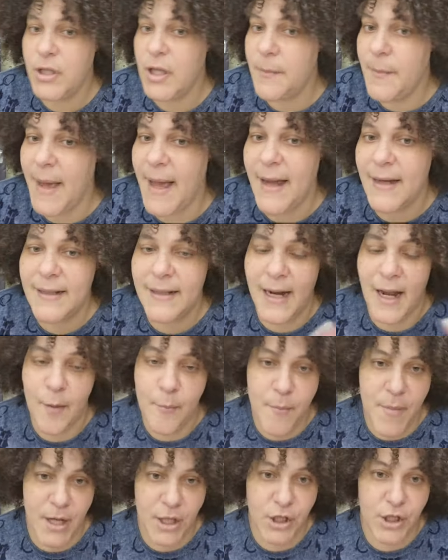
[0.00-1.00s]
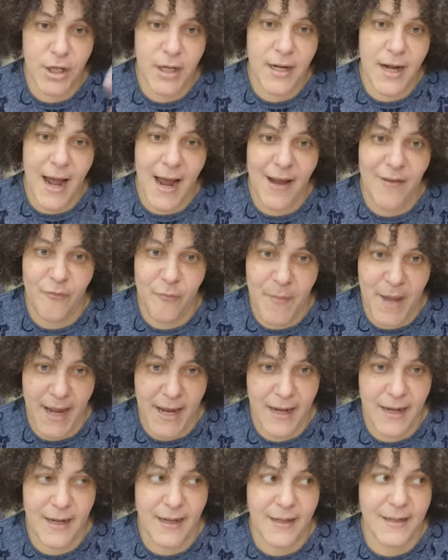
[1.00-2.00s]
of the bags I mentioned, I've
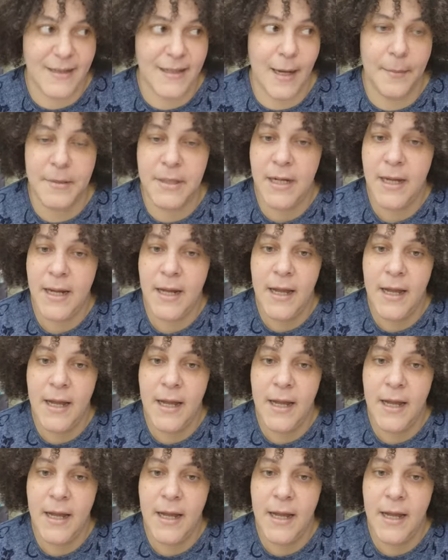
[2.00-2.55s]
made except